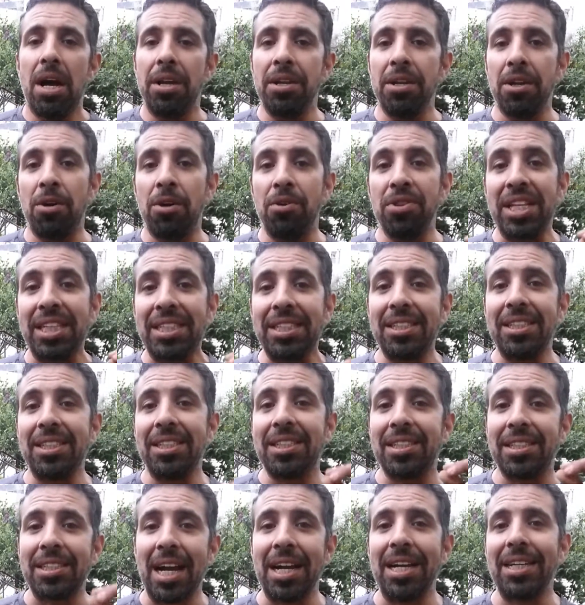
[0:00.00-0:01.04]
you know this is a
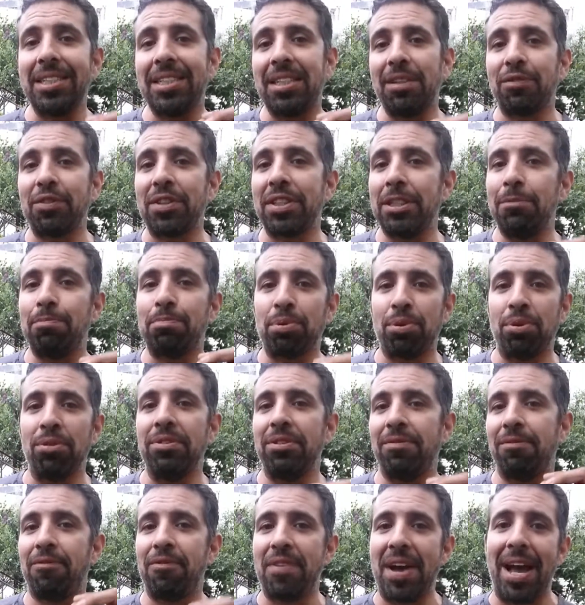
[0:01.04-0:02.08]
scientifically
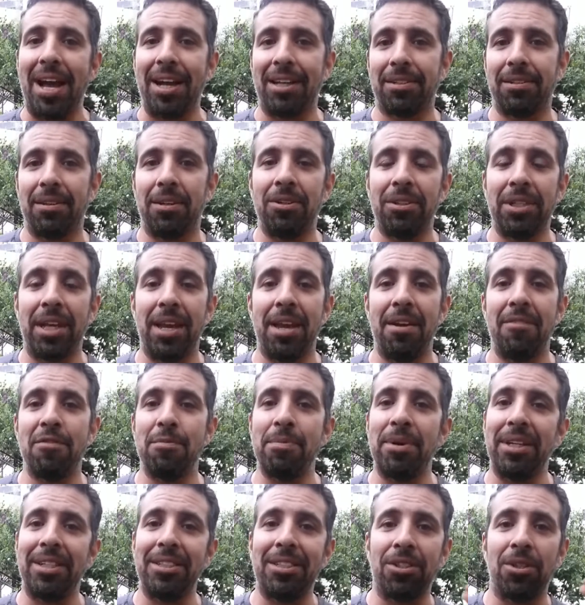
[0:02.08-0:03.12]
proven fact okay
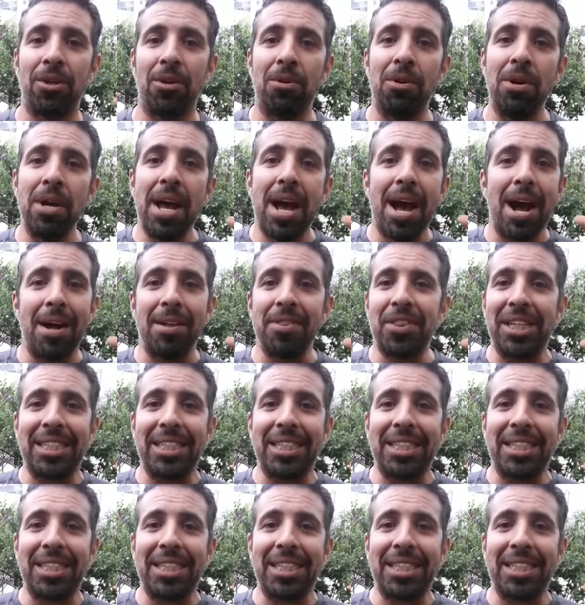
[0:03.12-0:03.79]
everybody so uh,